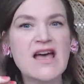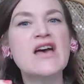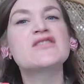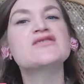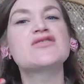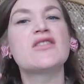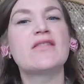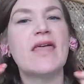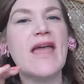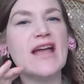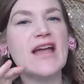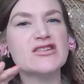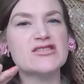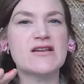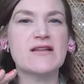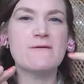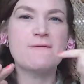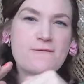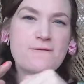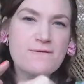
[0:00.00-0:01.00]
So they actually
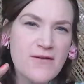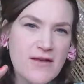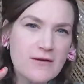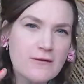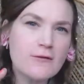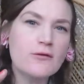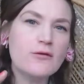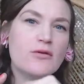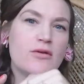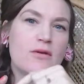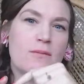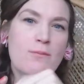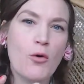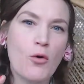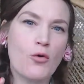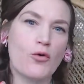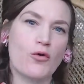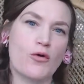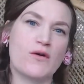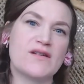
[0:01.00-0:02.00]
fill the
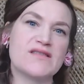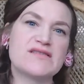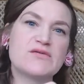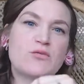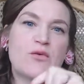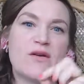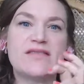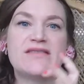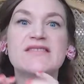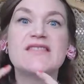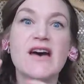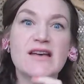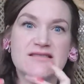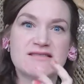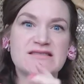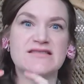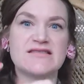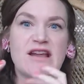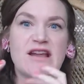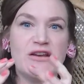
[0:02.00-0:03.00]
pores with
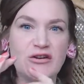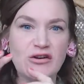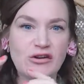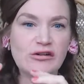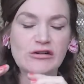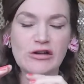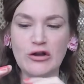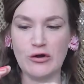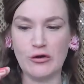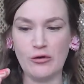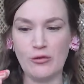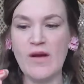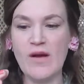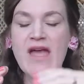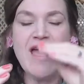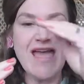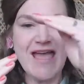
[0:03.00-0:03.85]
dust and glue